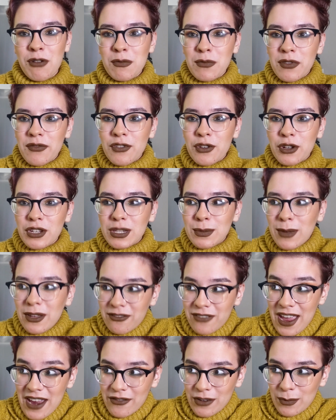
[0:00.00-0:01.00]
we're moving on to my
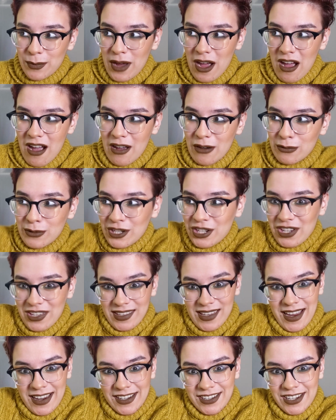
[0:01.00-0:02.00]
favorite part, which is
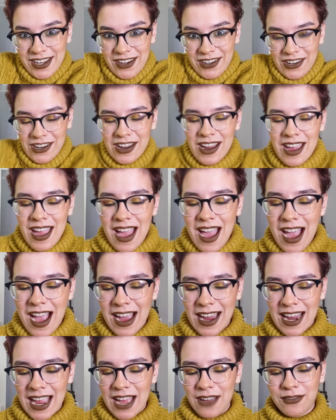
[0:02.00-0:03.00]
eyeshadow.
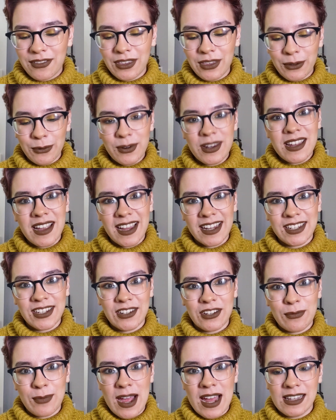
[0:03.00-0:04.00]
I have 3
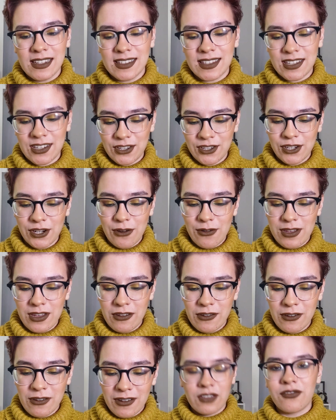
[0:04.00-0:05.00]
eyeshadow palettes to show
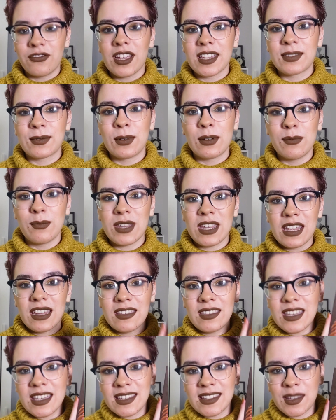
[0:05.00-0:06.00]
you. The first one
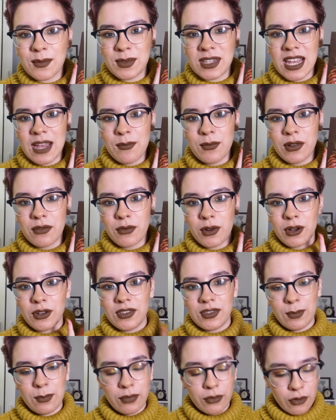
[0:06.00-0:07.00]
being the September
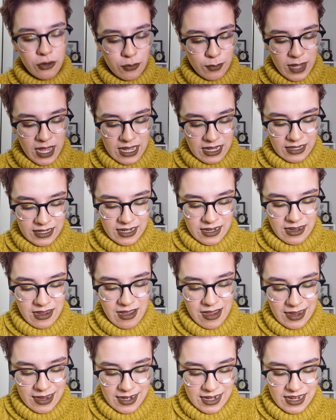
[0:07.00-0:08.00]
Rose Brew palette.
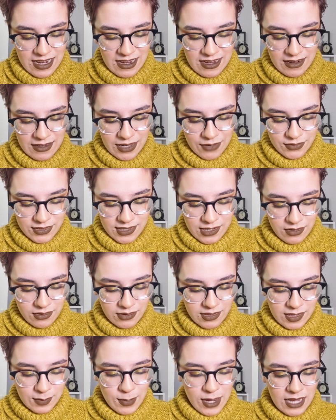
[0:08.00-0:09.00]
I have sung
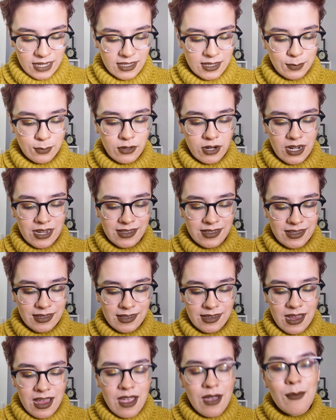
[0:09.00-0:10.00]
this palette's
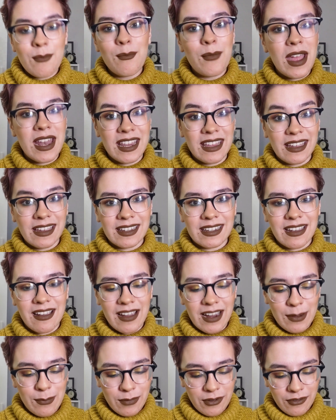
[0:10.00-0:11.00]
praises many a time